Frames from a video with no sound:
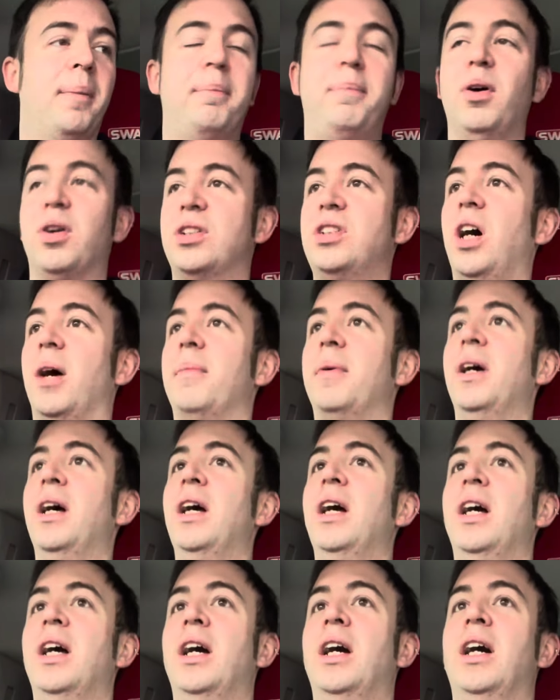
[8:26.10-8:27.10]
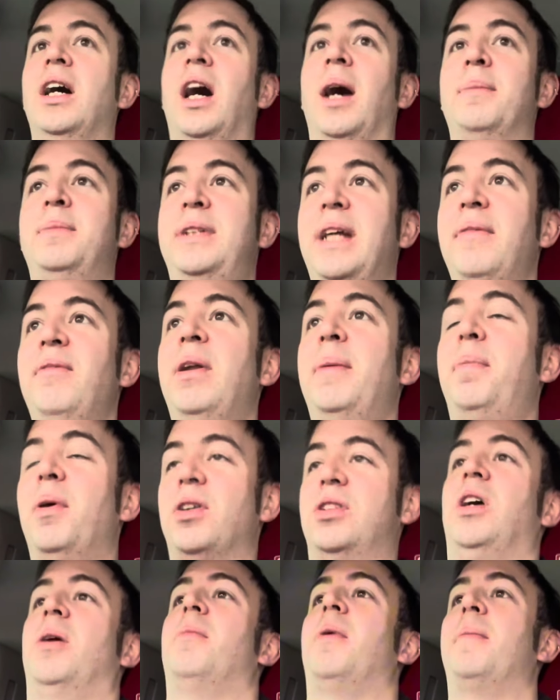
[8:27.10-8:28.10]
booked up. I'm generally
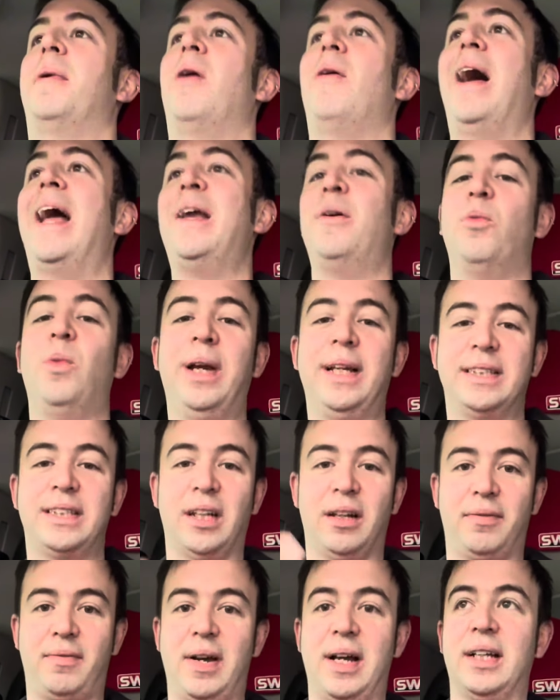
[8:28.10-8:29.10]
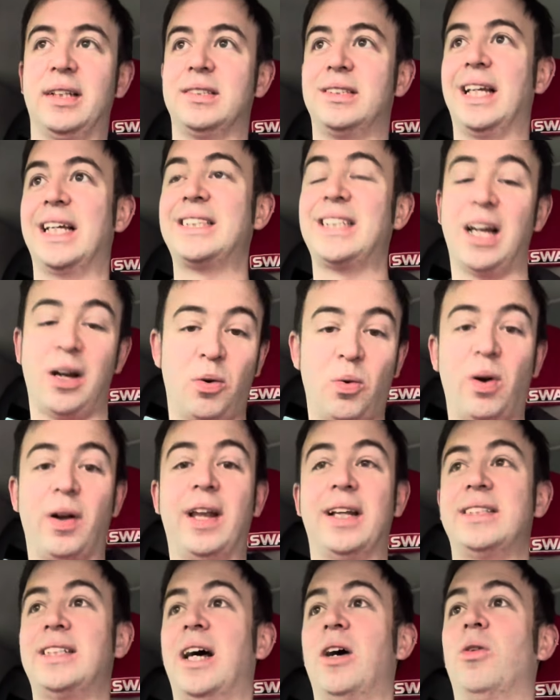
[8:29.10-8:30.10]
booked up about 8 weeks in advance. That's
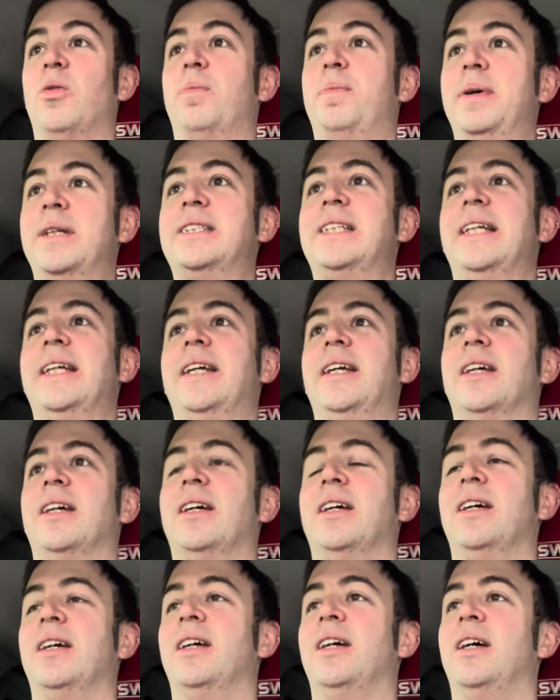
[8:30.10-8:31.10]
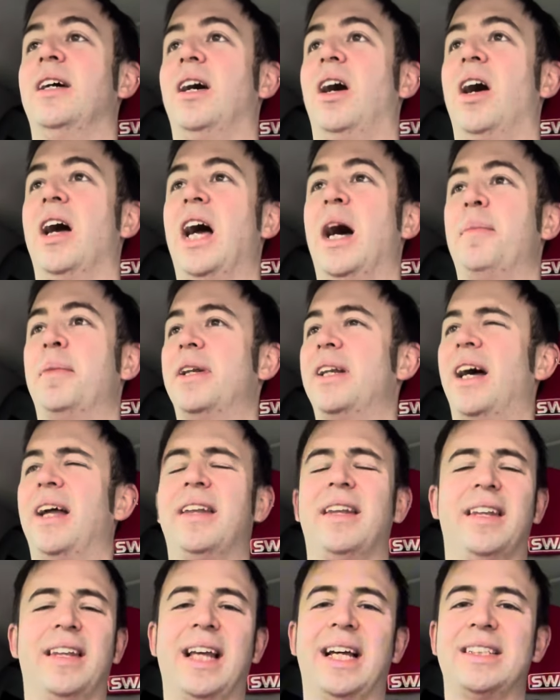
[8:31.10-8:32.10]
how busy I am,
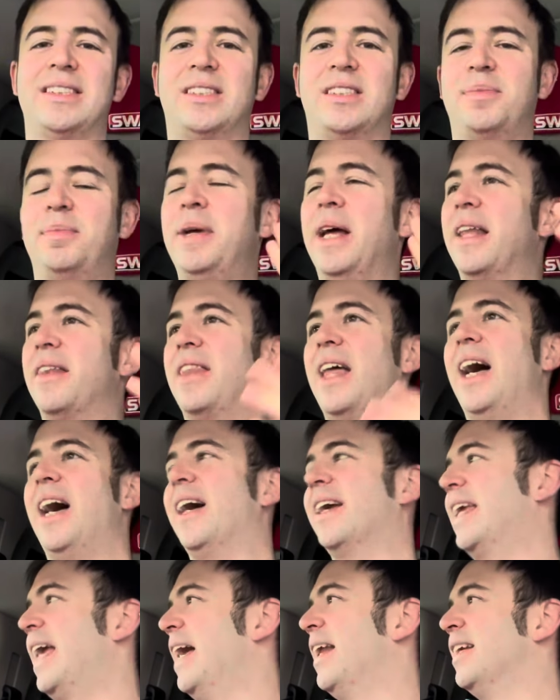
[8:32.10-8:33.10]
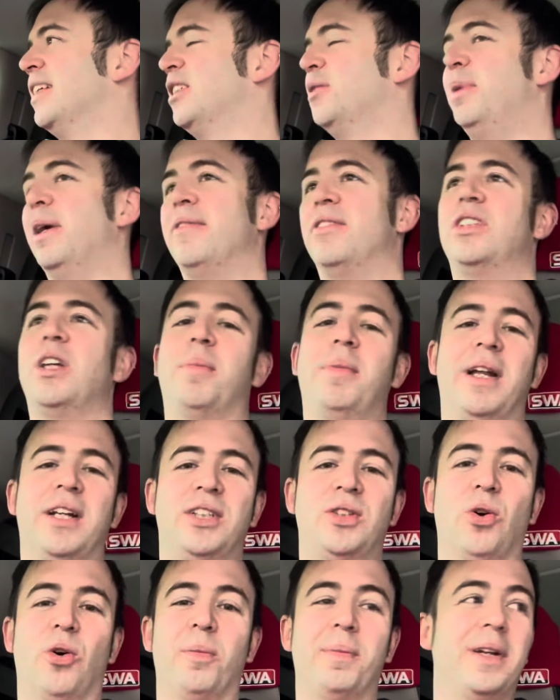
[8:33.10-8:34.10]
and that again is a bit of a double-edged
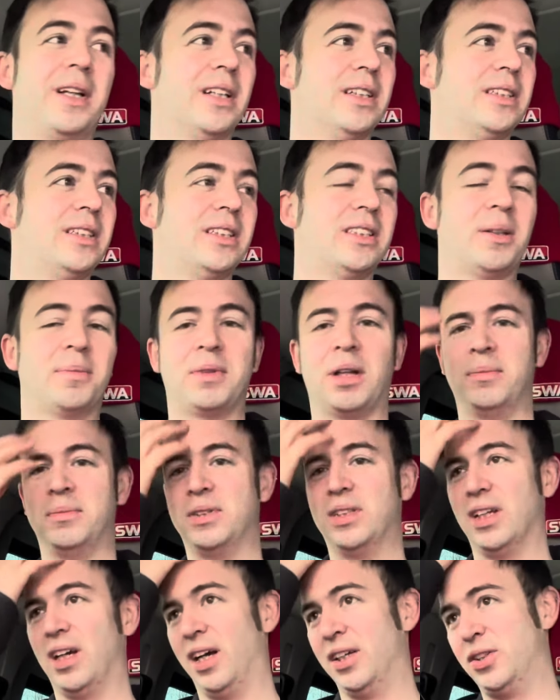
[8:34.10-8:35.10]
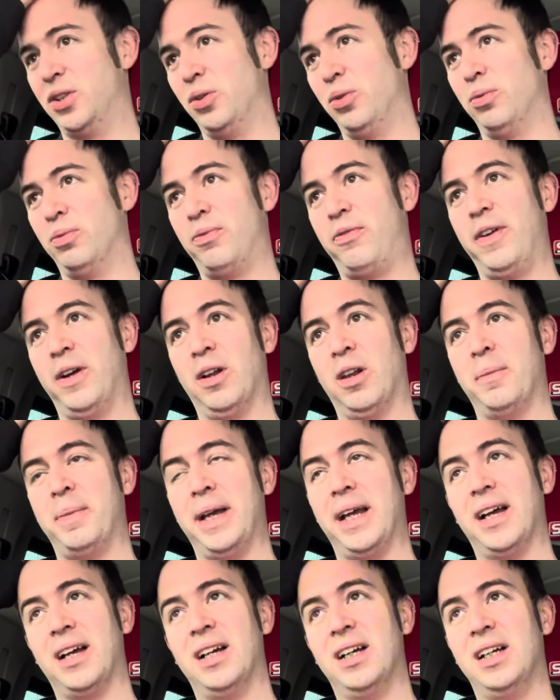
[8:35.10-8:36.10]
sword, because sometimes I do feel a bit